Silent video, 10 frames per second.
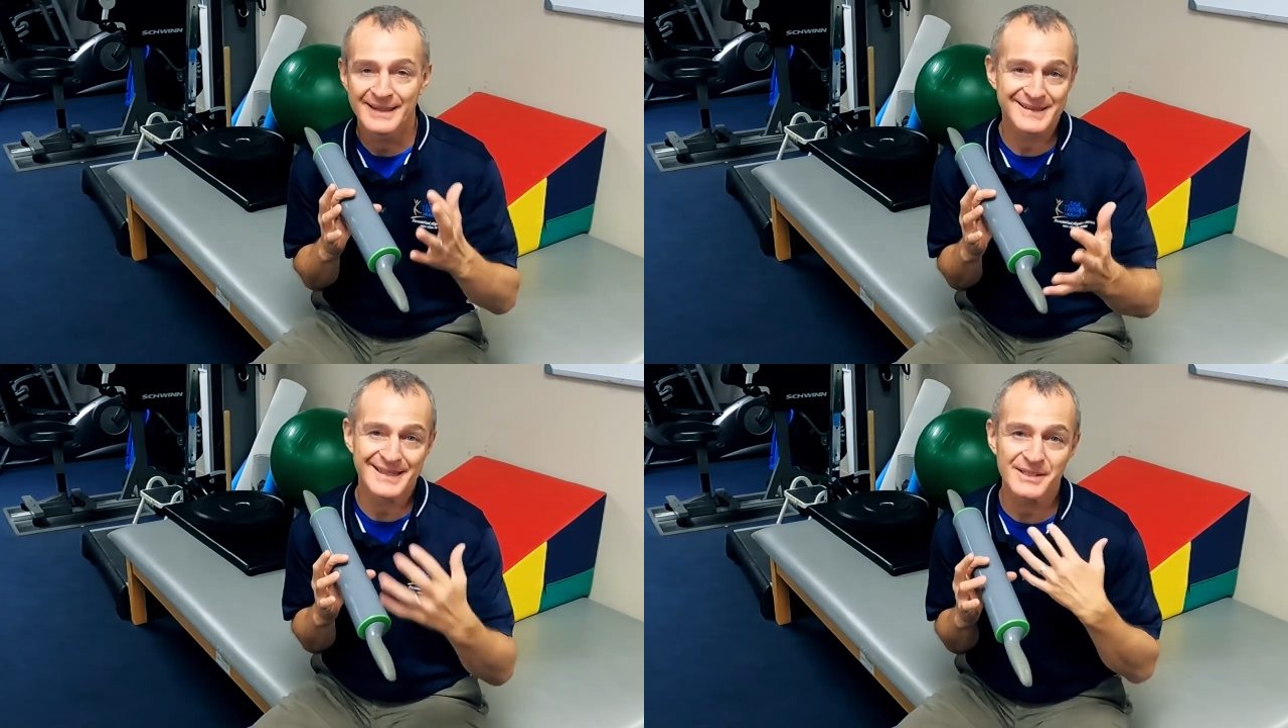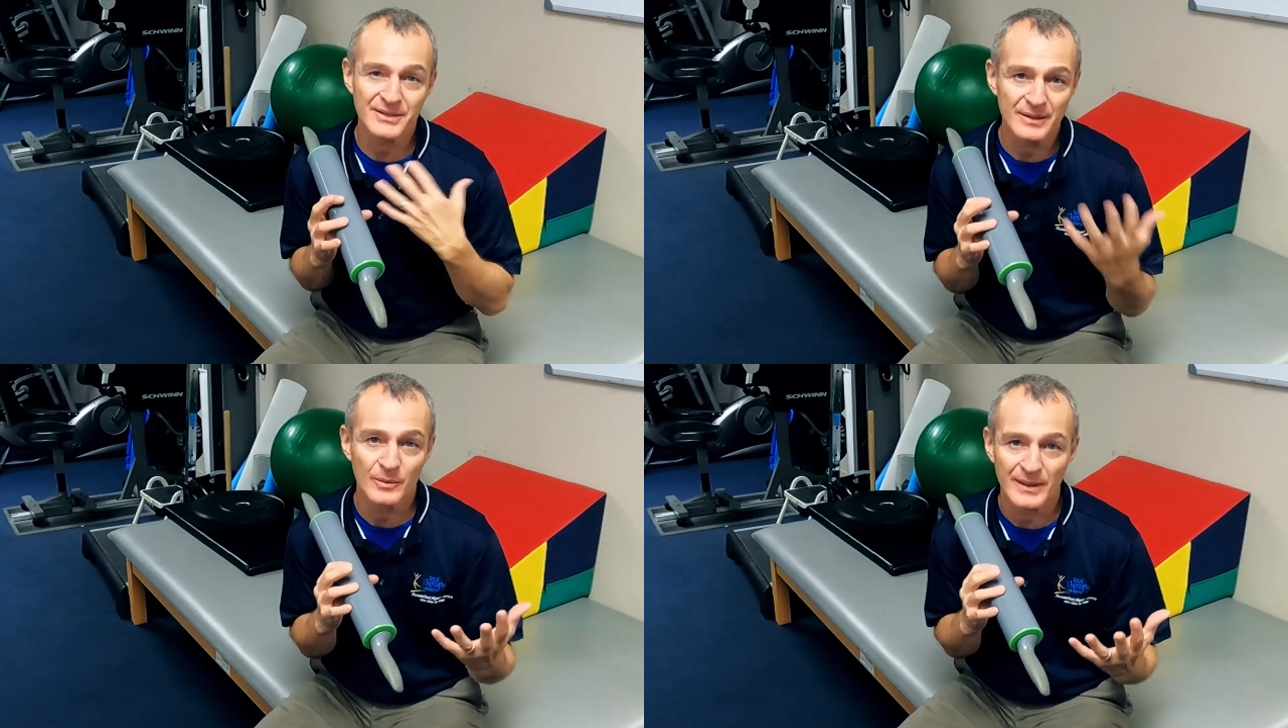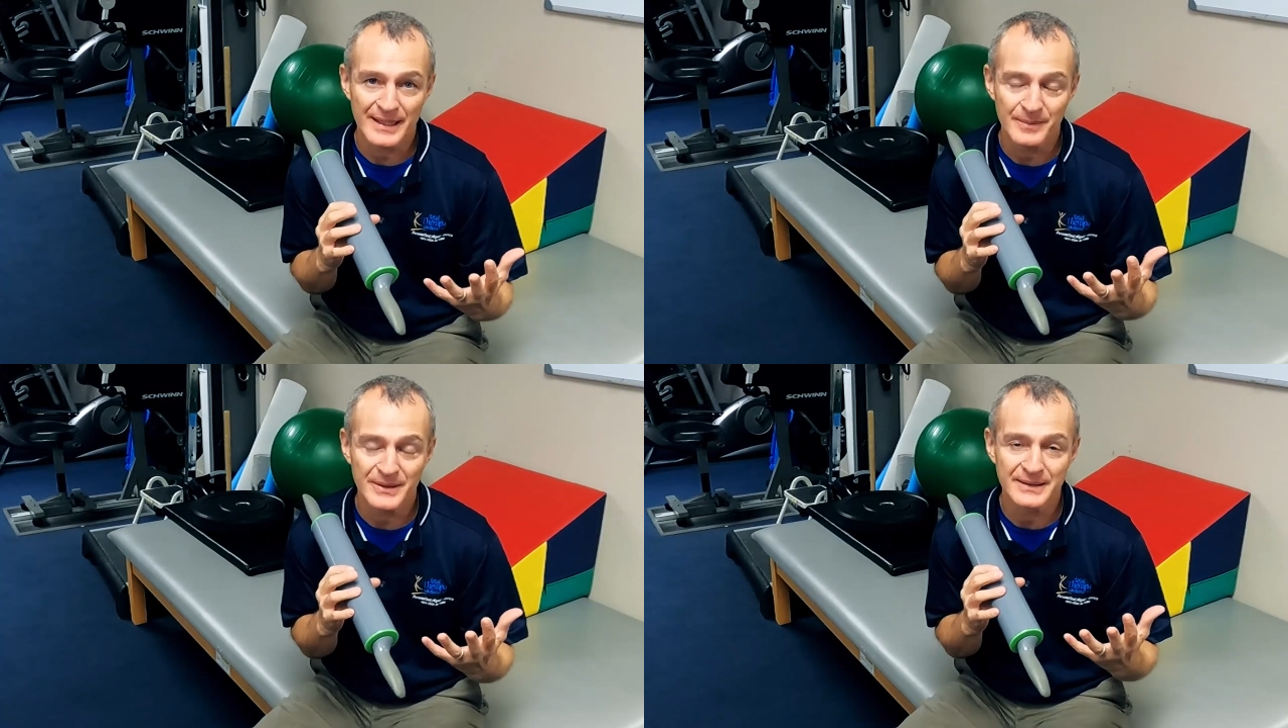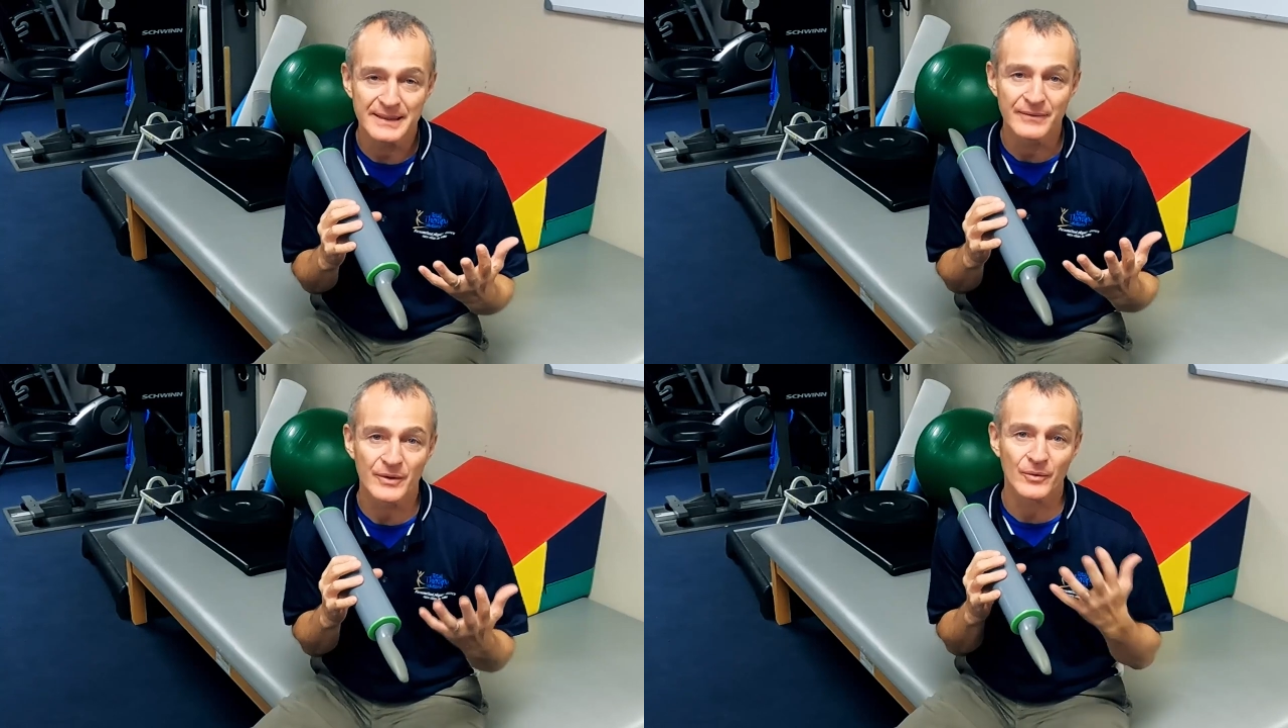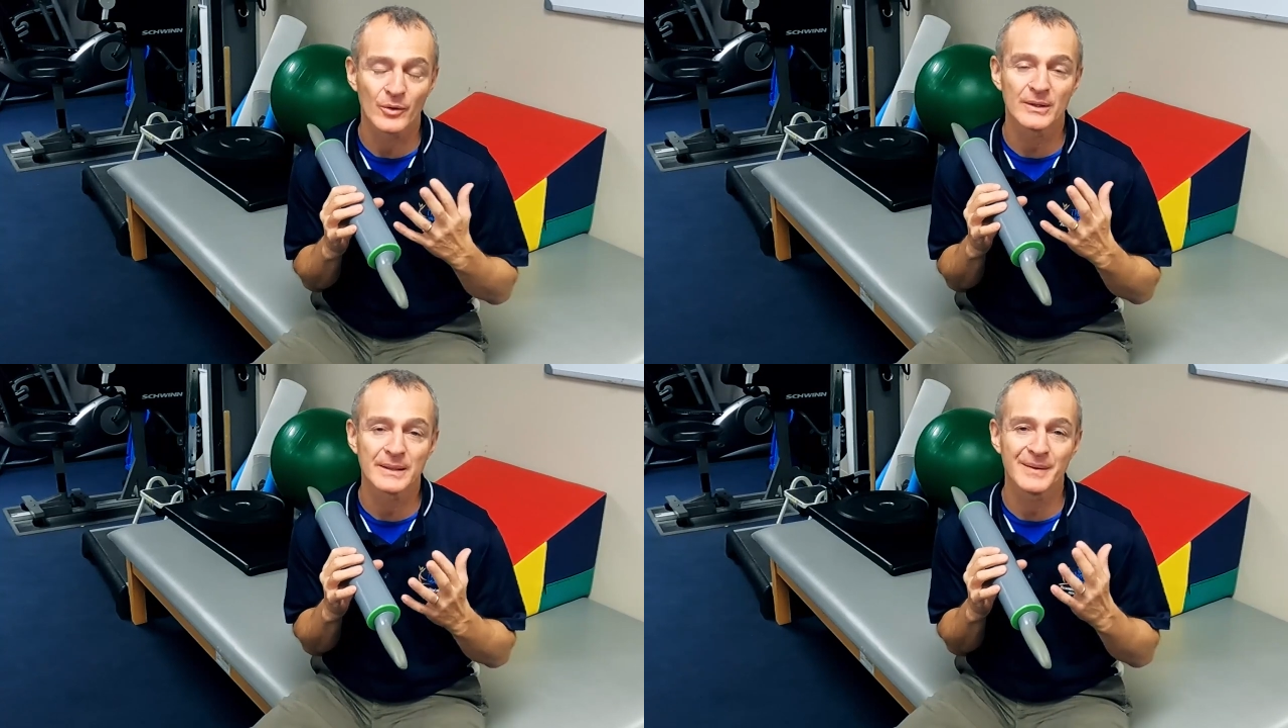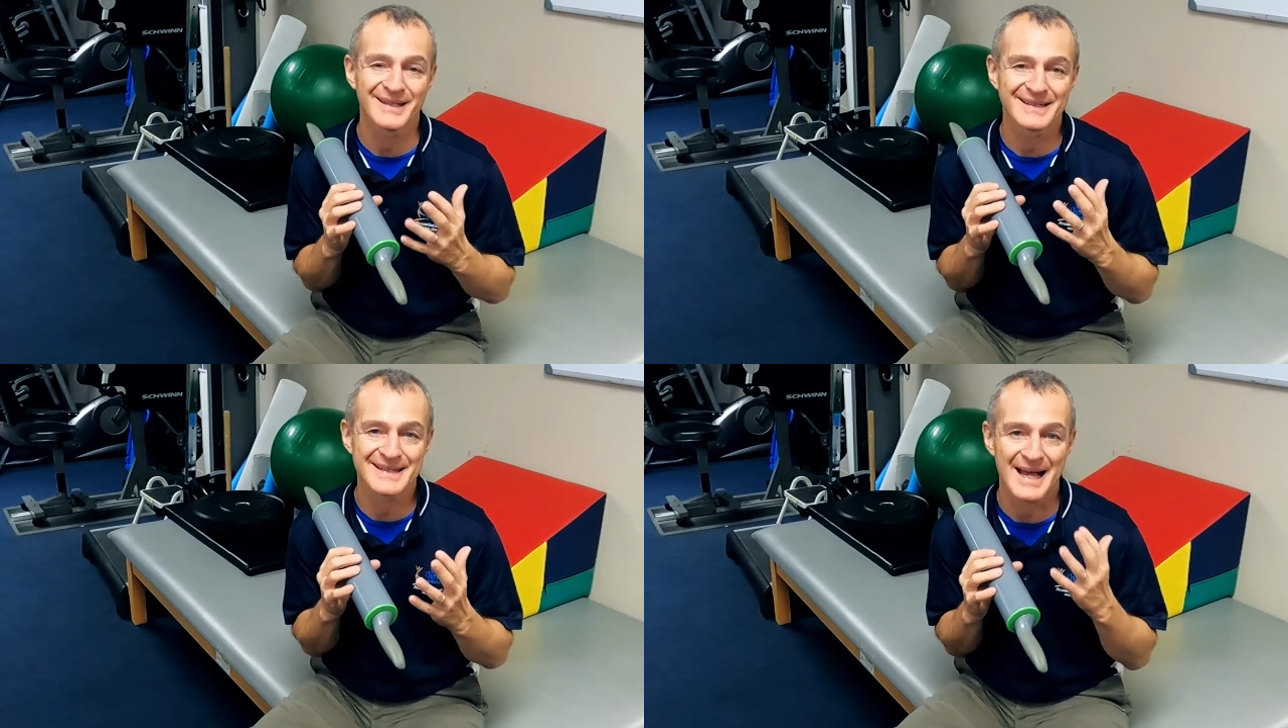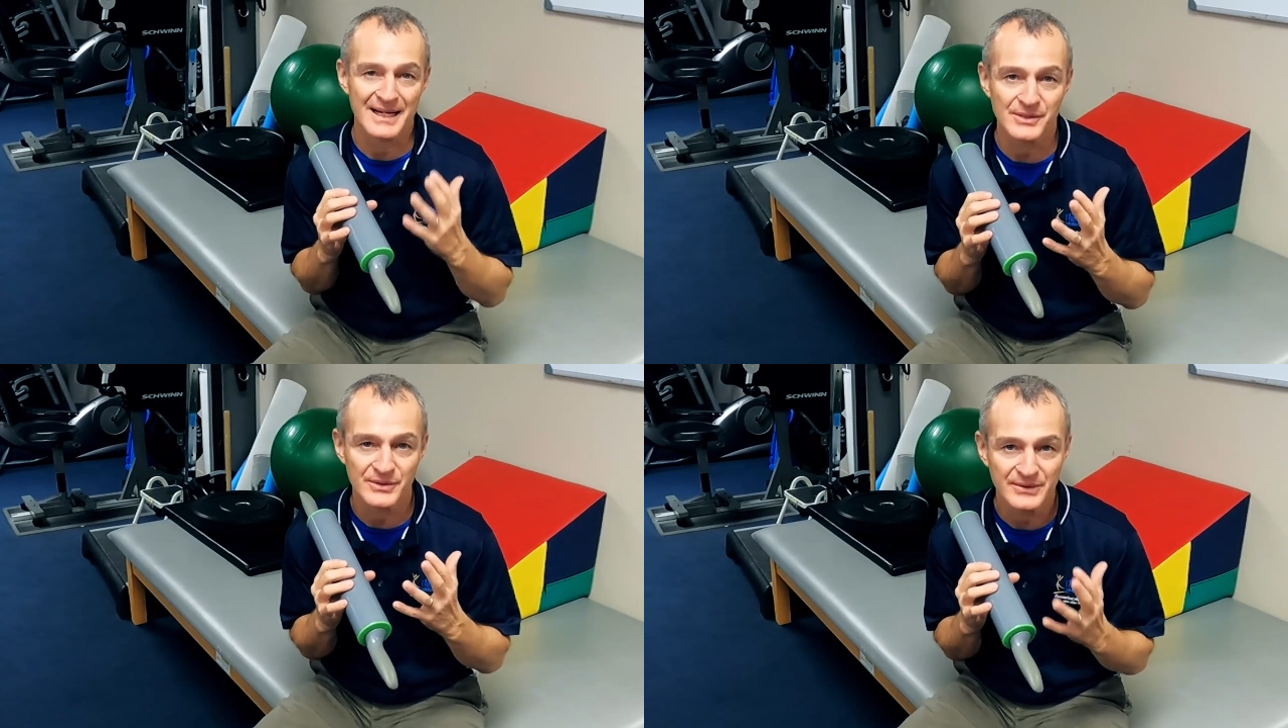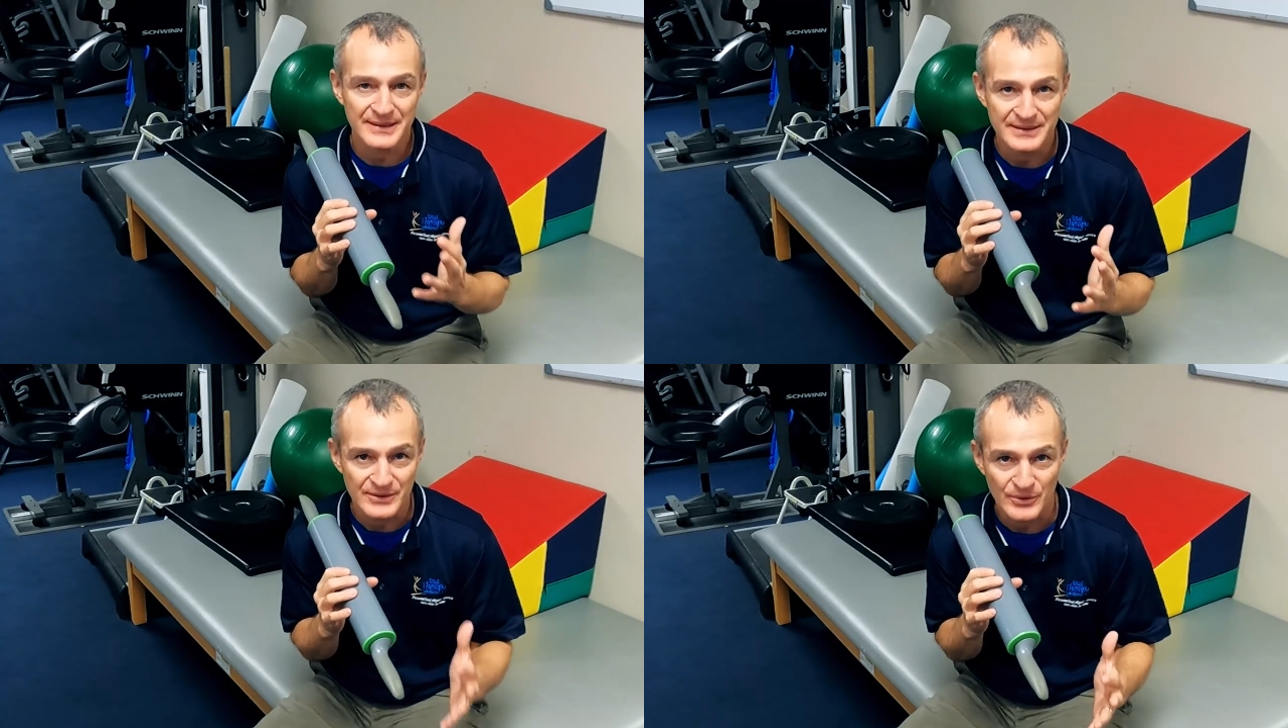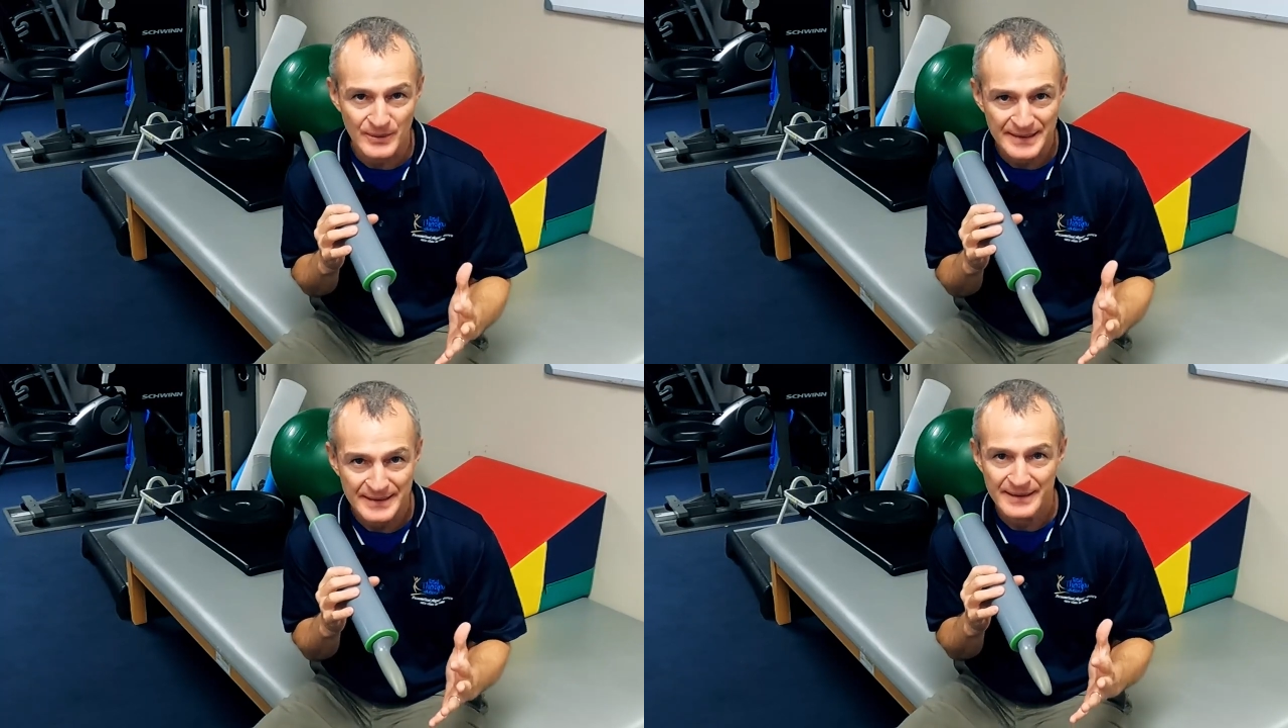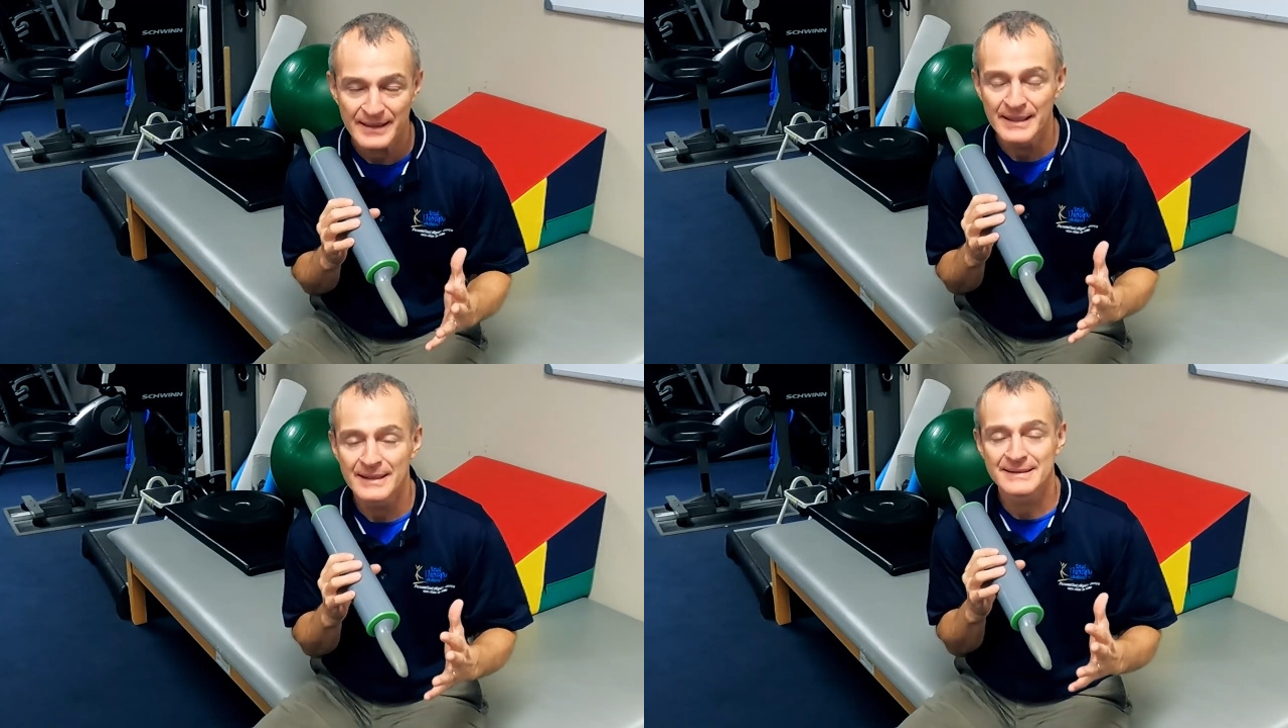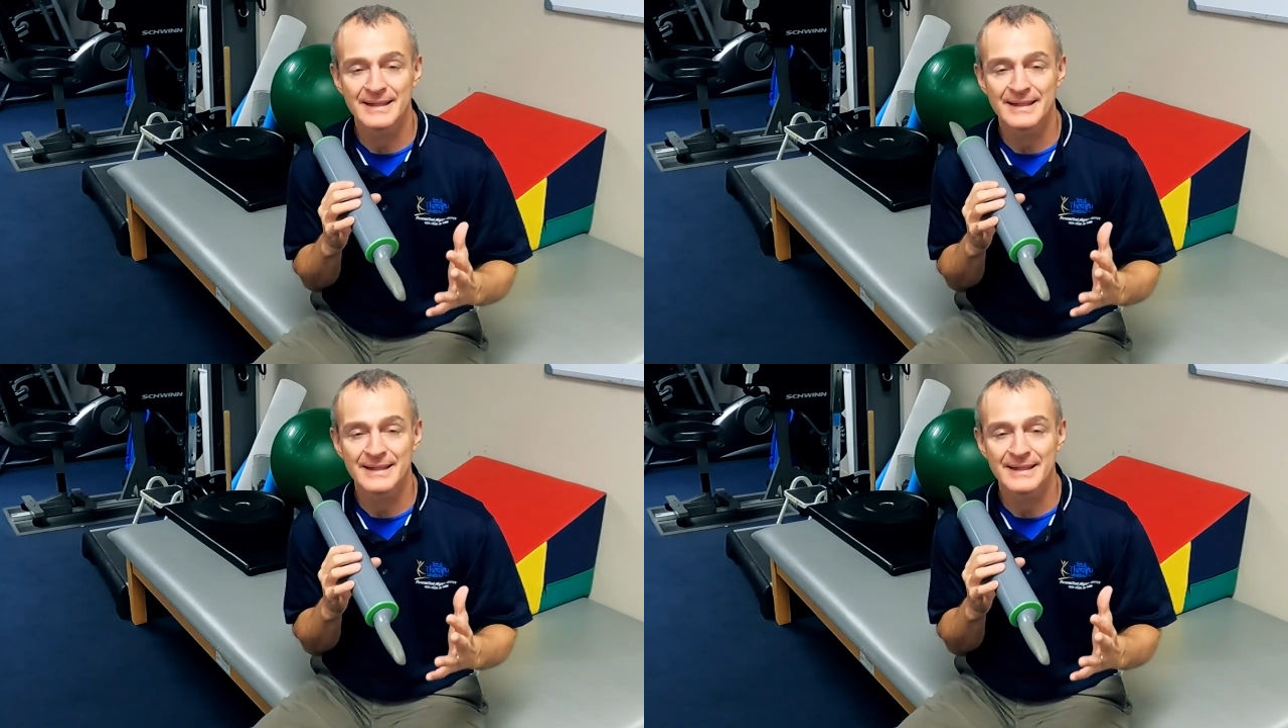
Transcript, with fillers: and essentially what I believe the rolling pin is actually doing